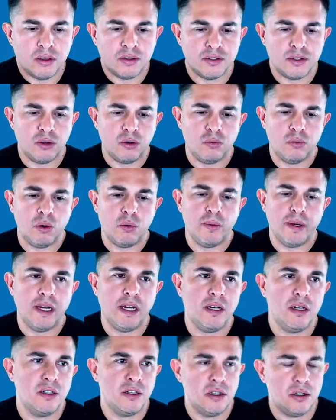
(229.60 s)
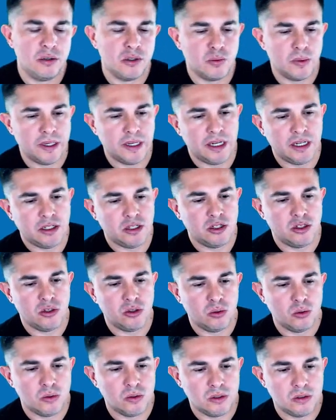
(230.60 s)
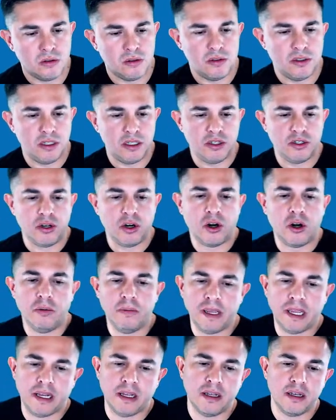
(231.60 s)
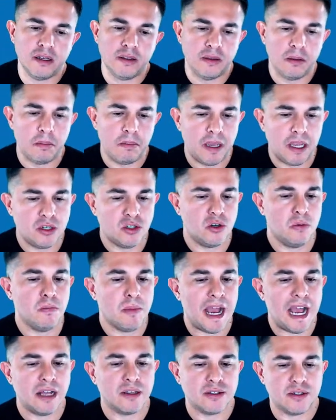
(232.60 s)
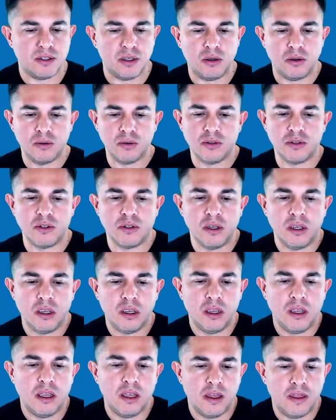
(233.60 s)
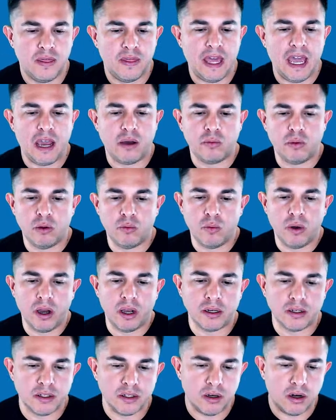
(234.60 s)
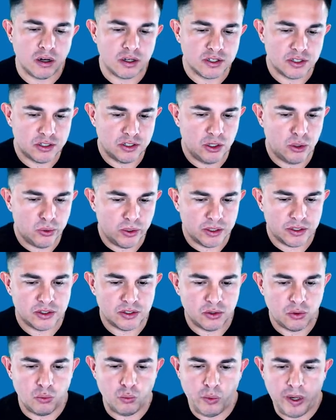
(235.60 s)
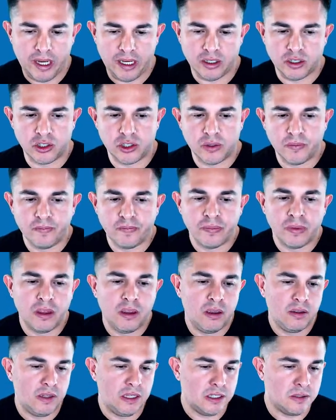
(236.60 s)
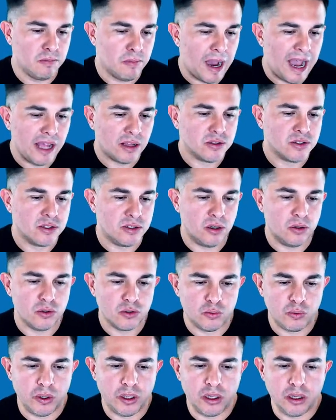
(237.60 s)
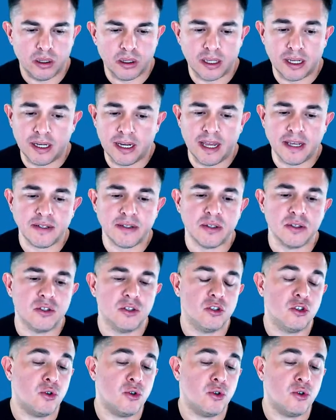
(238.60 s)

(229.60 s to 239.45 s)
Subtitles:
So what we need to do is we need to determine the major milestones that we want our students to reach. These milestones will, in essence,